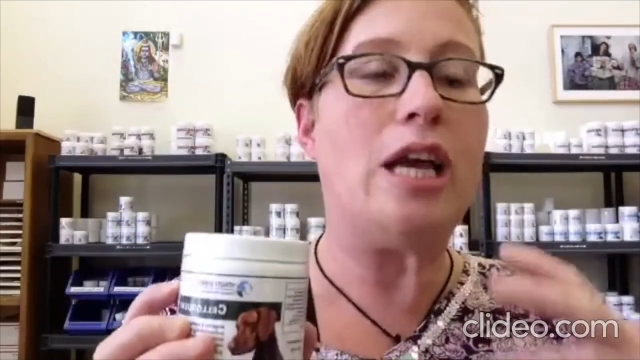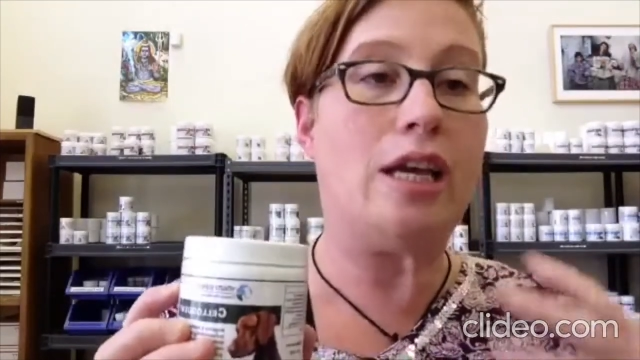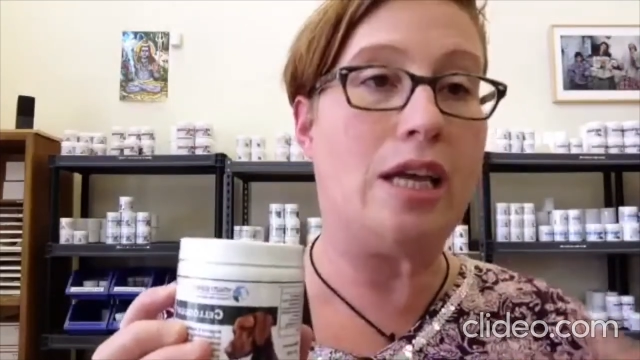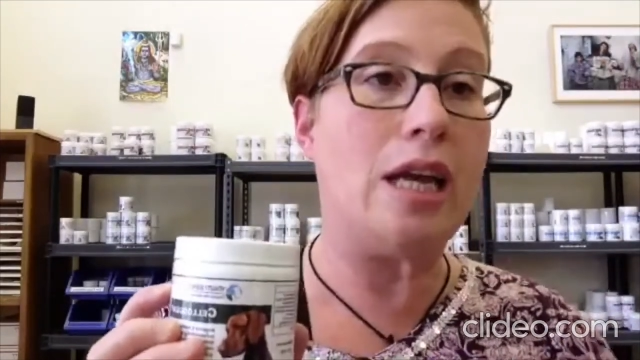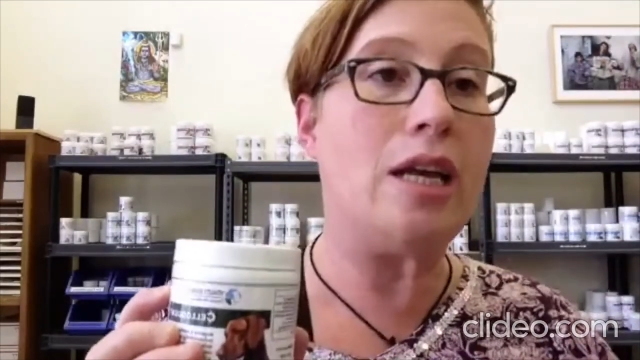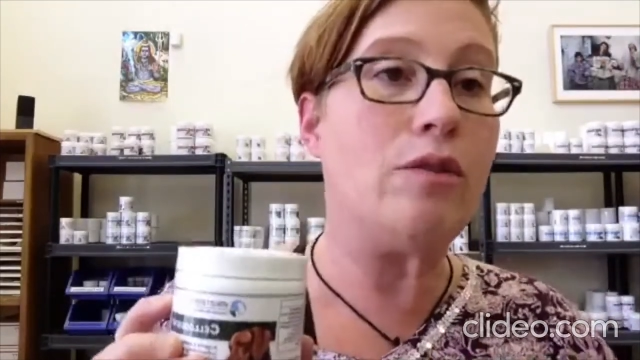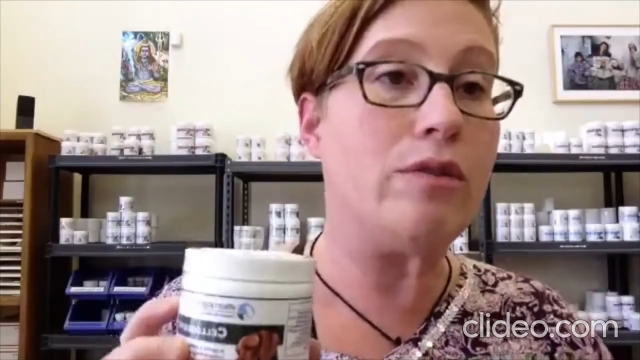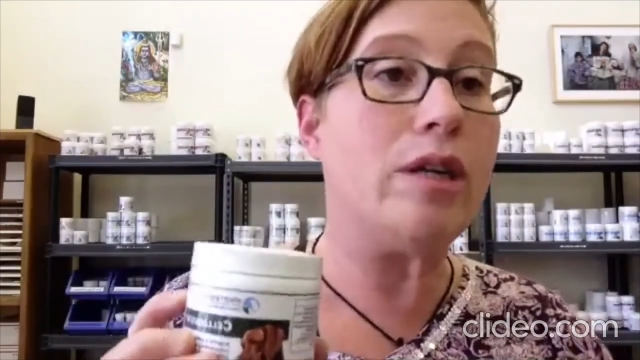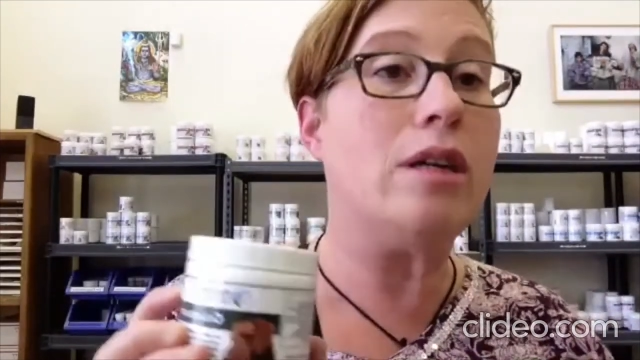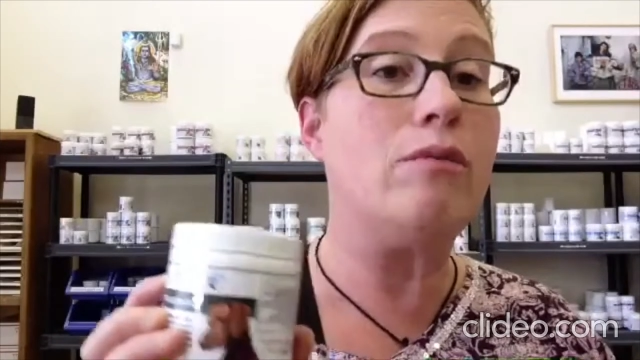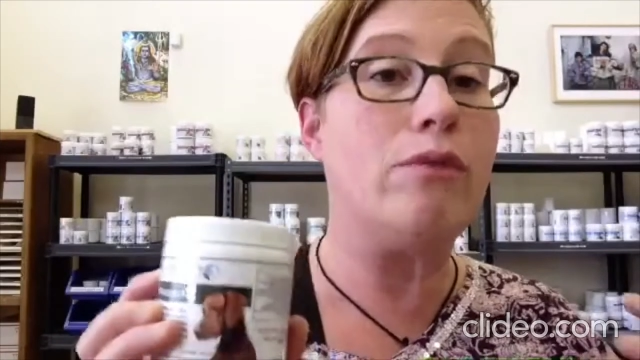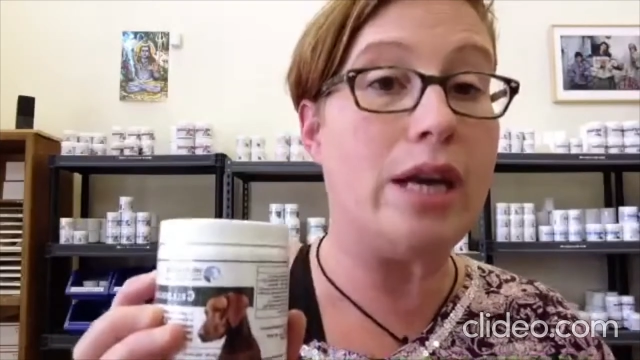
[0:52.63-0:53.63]
and getting
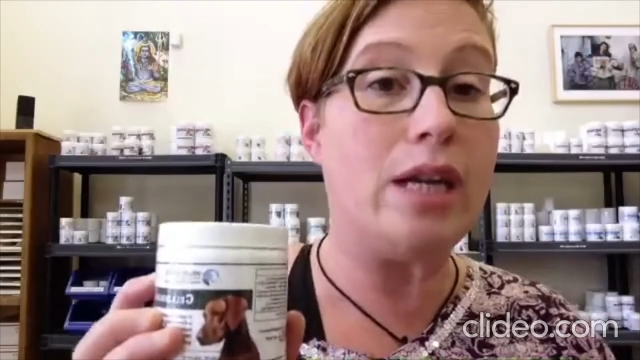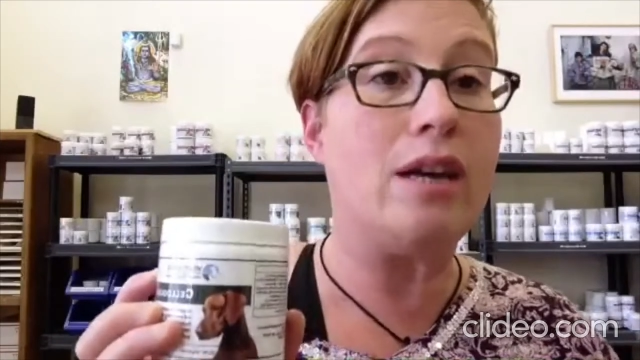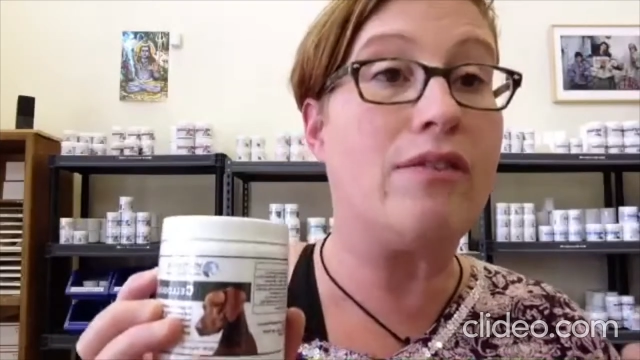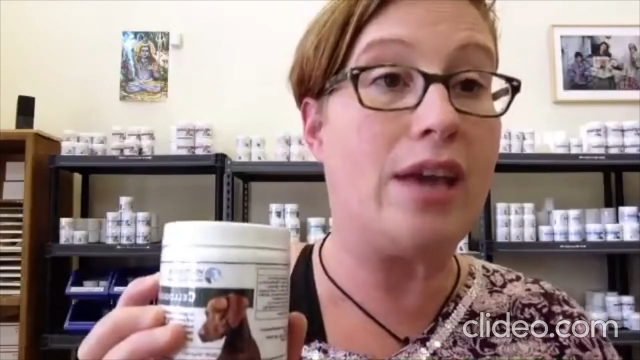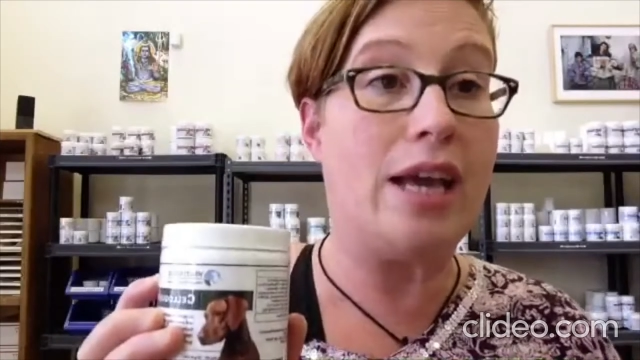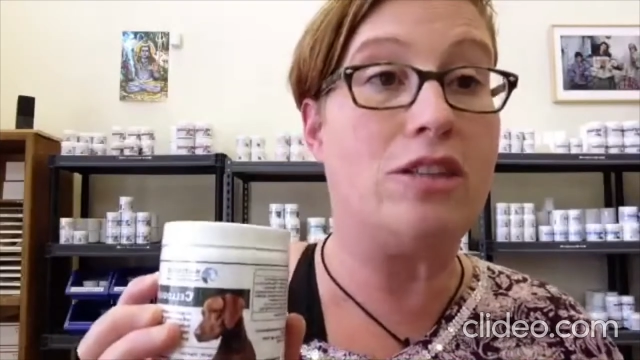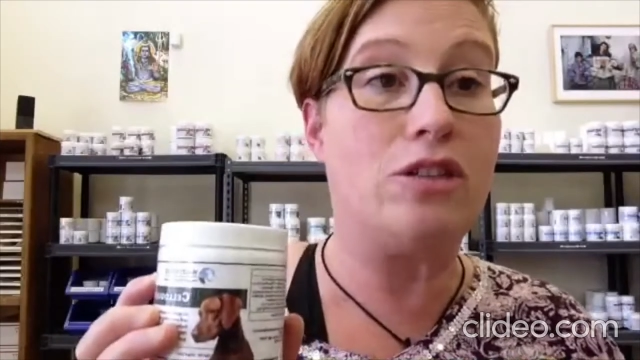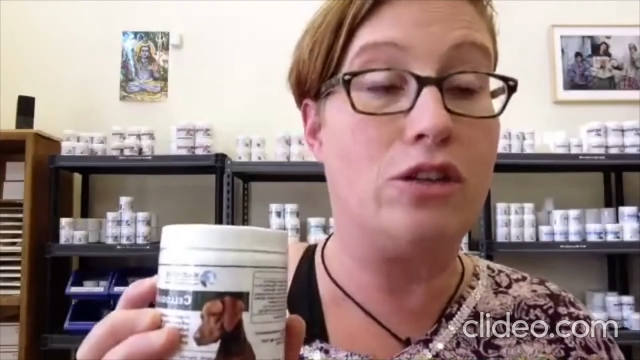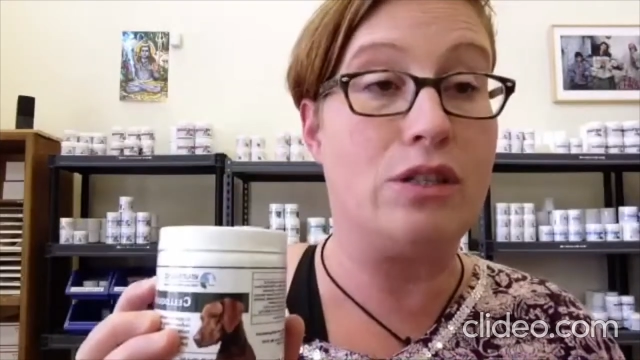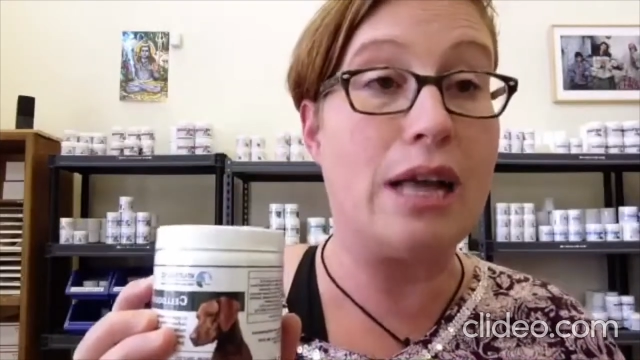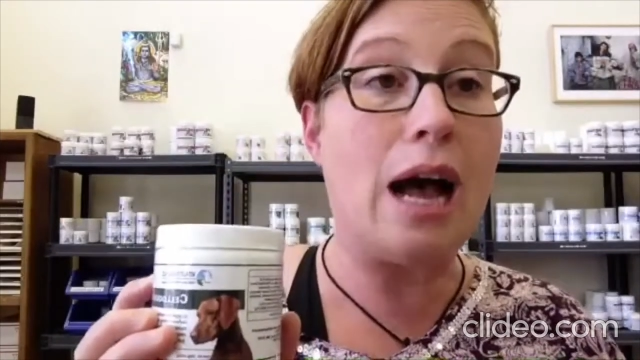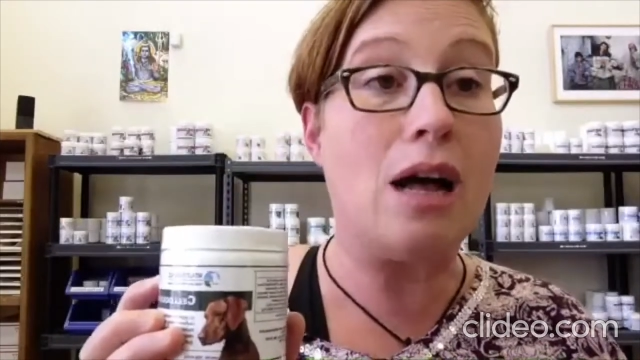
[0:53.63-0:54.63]
rid of cancer
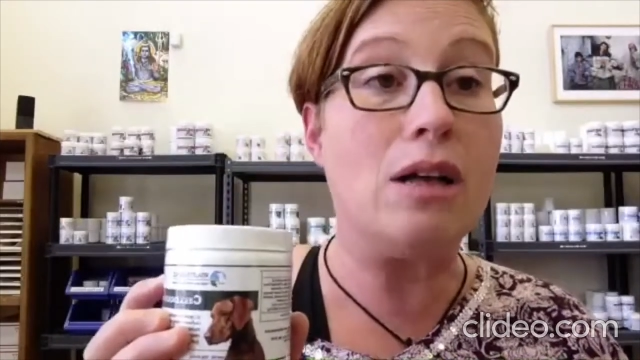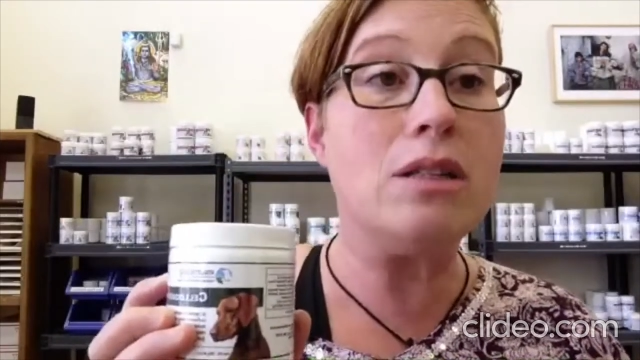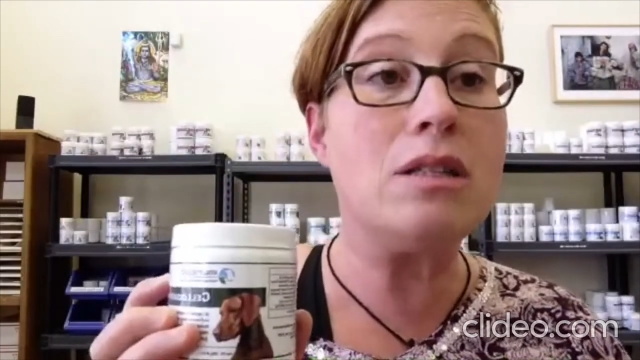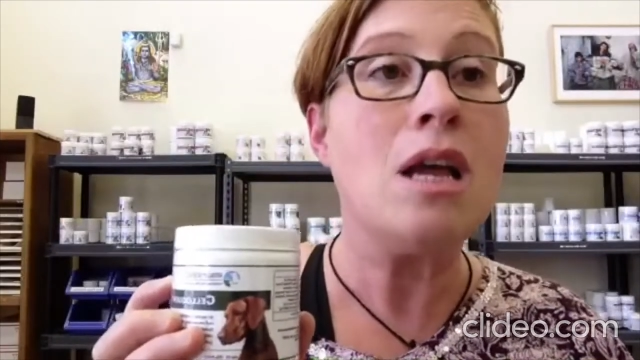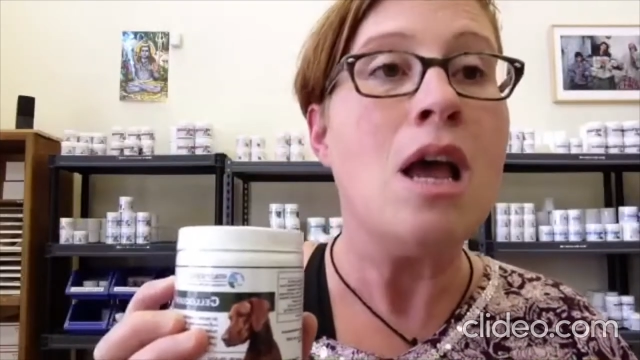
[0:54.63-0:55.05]
cells.